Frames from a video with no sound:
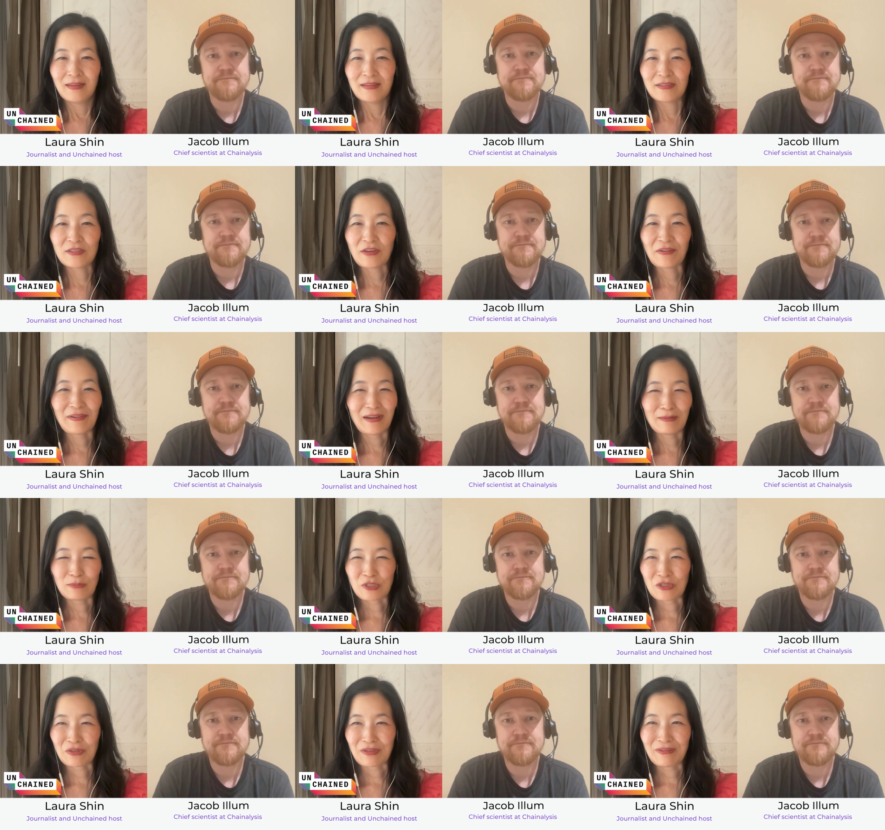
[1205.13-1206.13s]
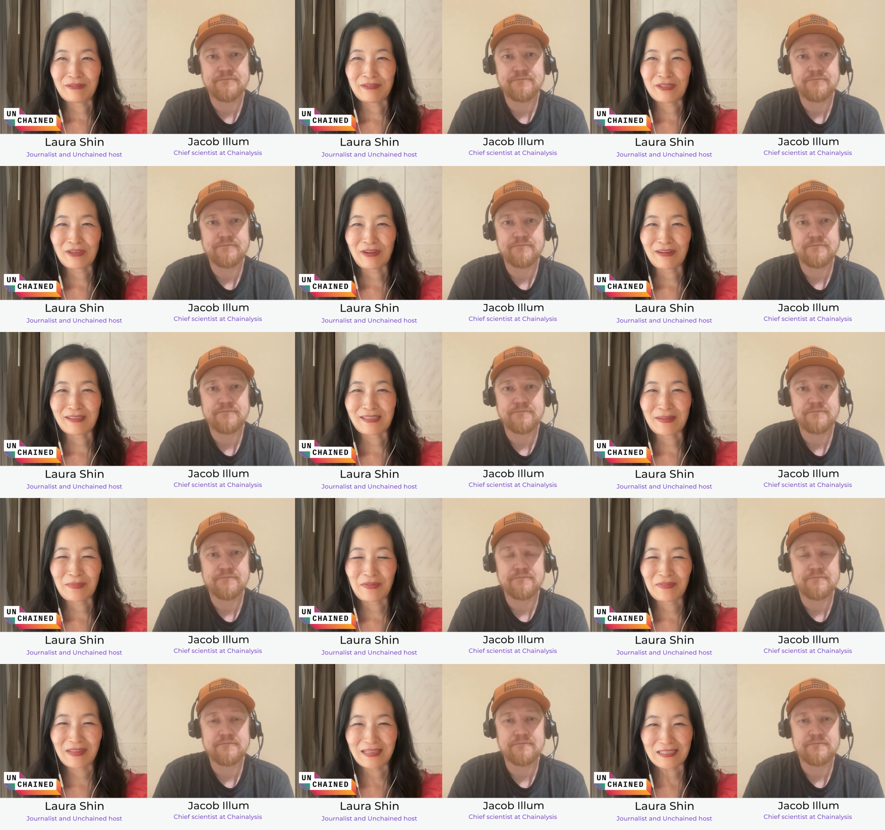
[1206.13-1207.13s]
Speaker 1: So I'm sure you saw some
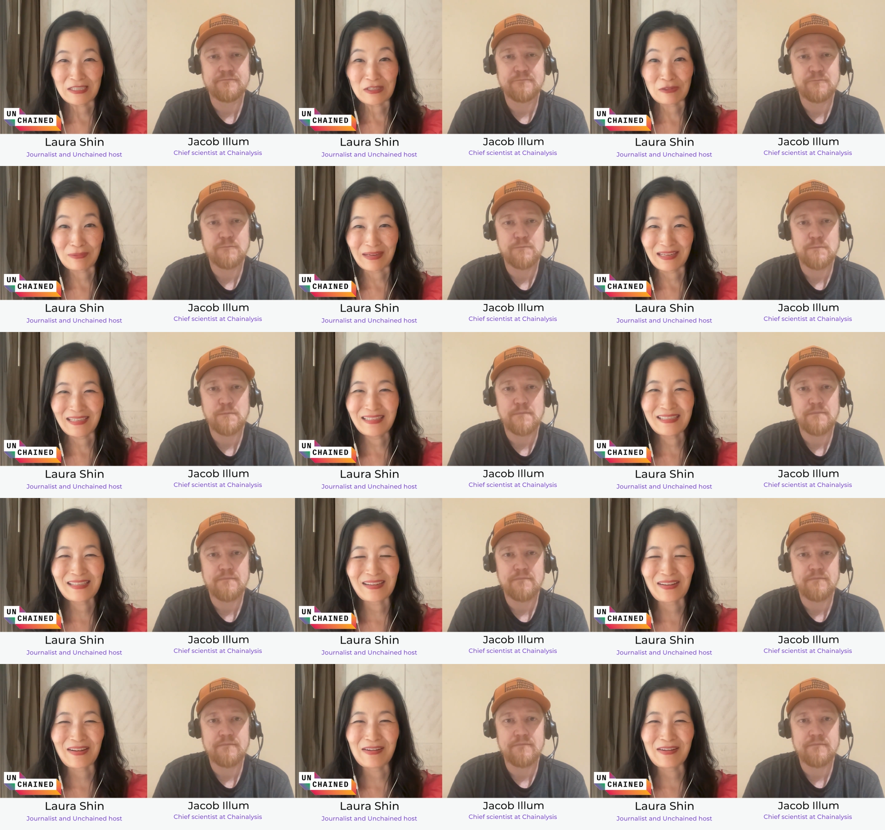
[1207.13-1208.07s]
of these tweets.